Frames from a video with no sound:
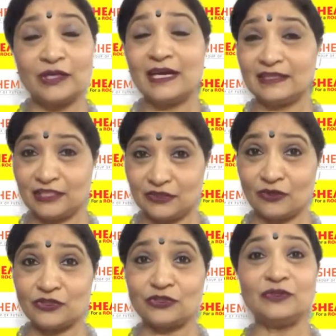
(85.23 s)
In the talk
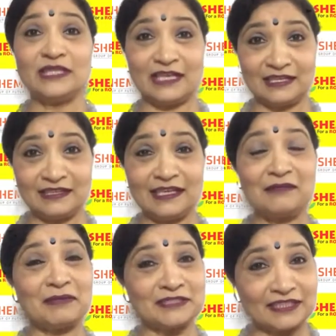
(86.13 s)
show, they're learning
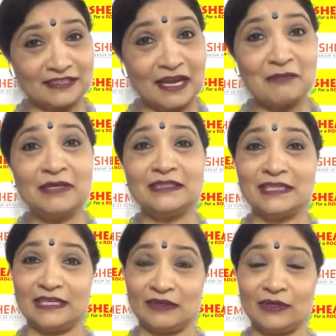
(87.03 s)
basic grammar,
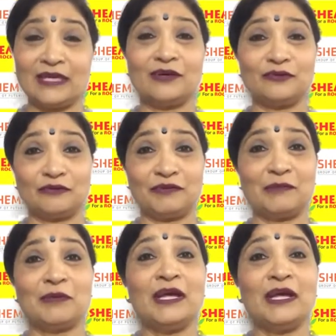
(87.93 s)
they're learning how to frame